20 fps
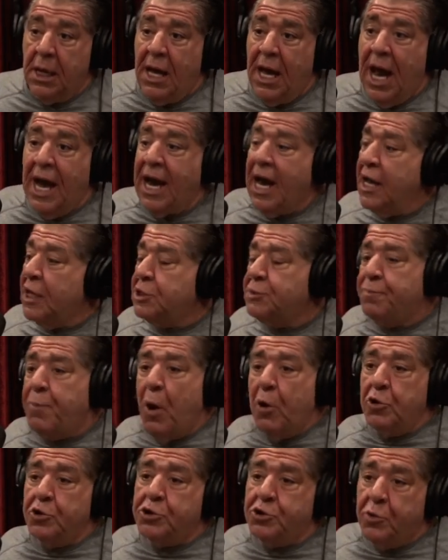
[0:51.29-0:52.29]
I got
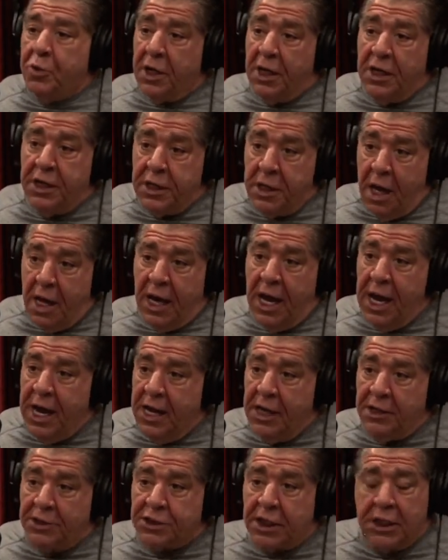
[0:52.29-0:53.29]
exposed to it at a young
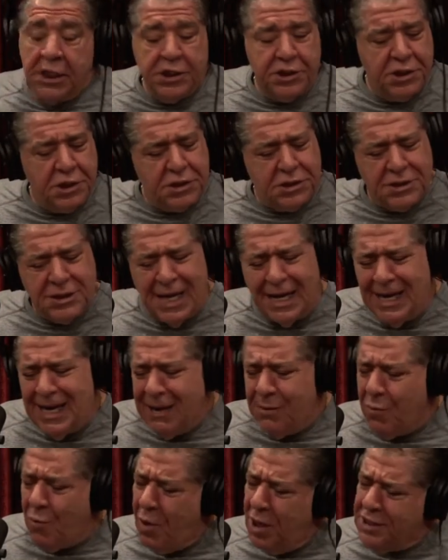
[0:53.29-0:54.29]
age, and
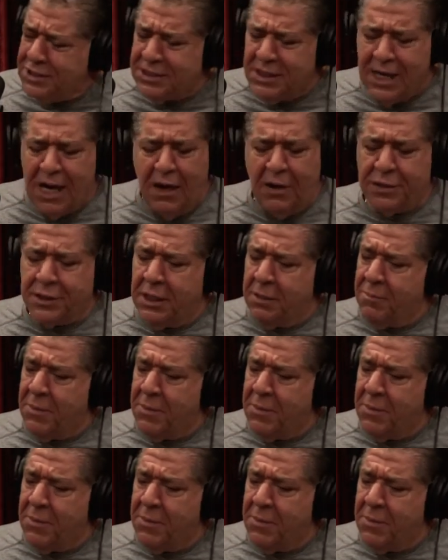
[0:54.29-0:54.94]
it wasn't healthy,